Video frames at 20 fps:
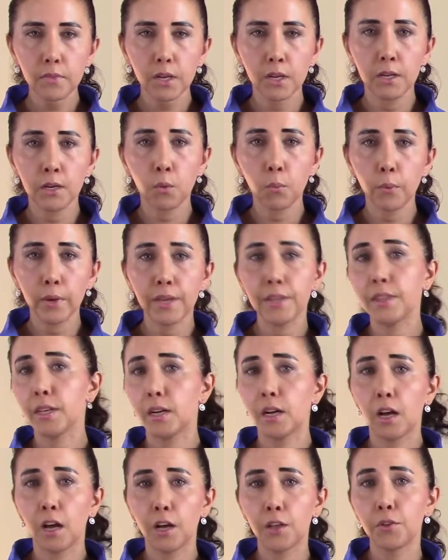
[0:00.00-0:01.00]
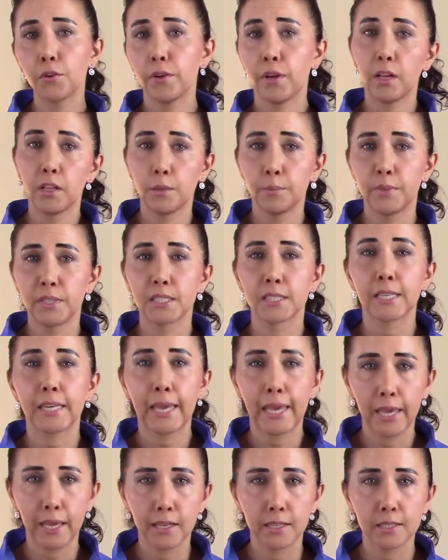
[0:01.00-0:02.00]
in a way that other elements
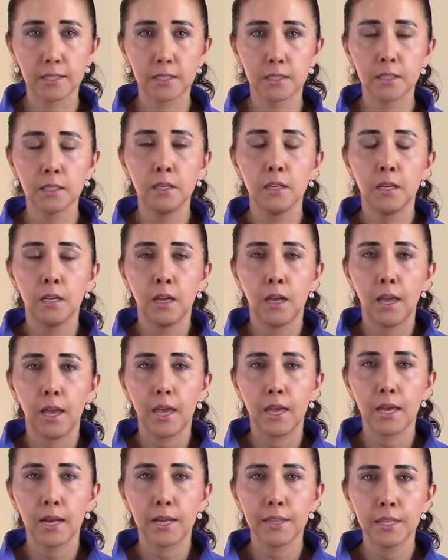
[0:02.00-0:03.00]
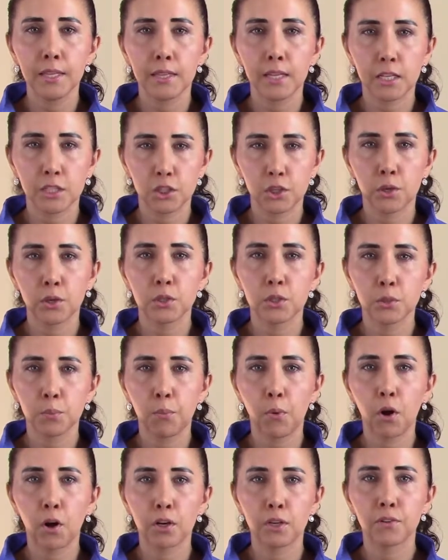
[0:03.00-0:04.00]
can't. And I think that's also
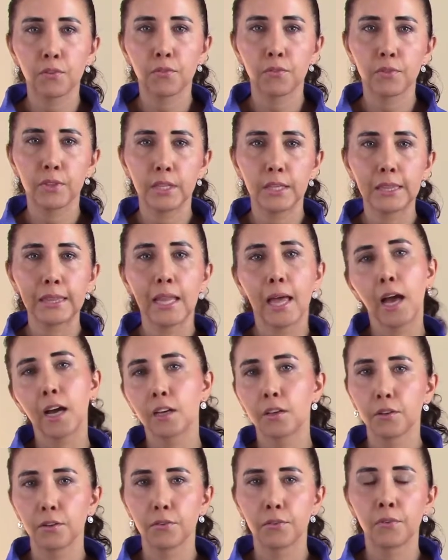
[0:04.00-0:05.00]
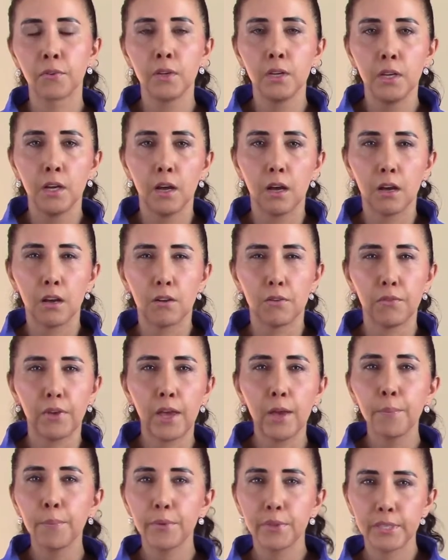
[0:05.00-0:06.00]
part of the lack of
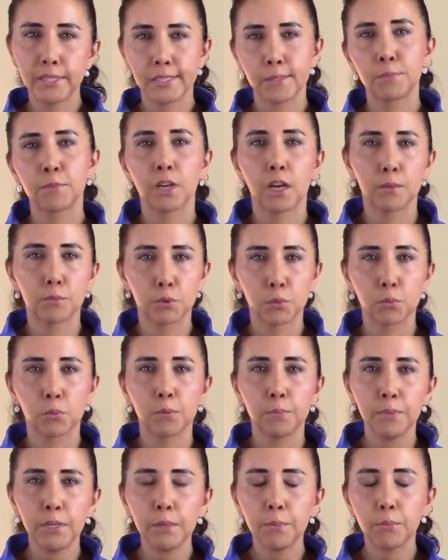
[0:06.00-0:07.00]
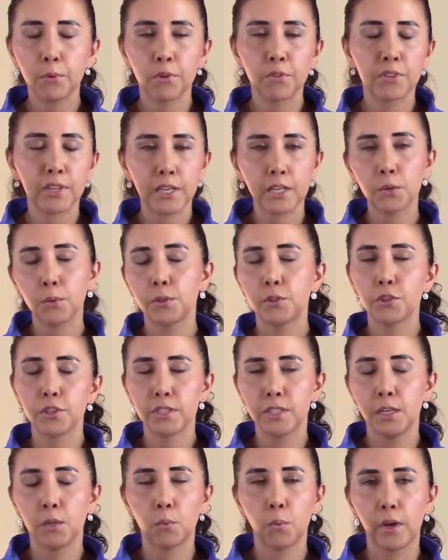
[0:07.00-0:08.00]
empathy sometimes with wood people. They don't
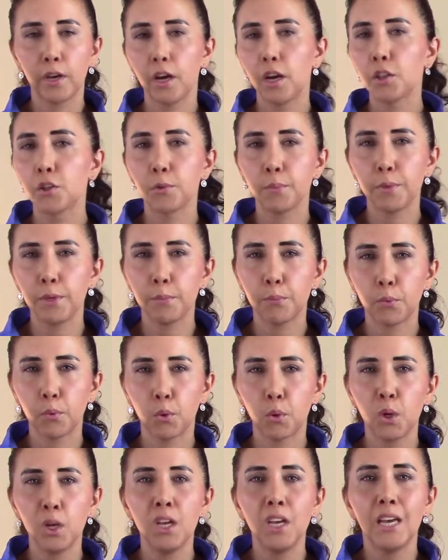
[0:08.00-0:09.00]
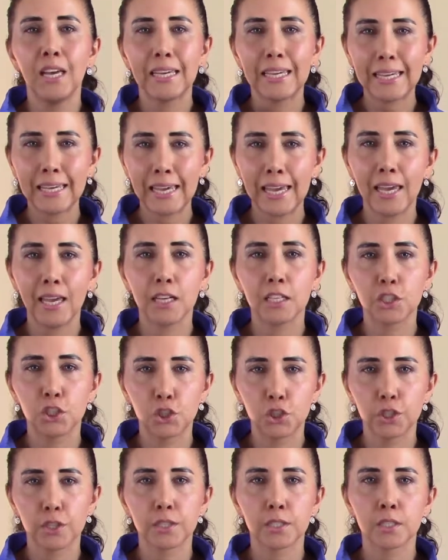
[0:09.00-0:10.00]
understand why other people can't
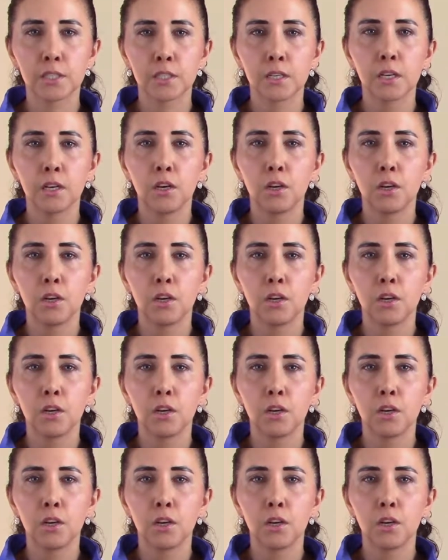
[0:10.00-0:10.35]
just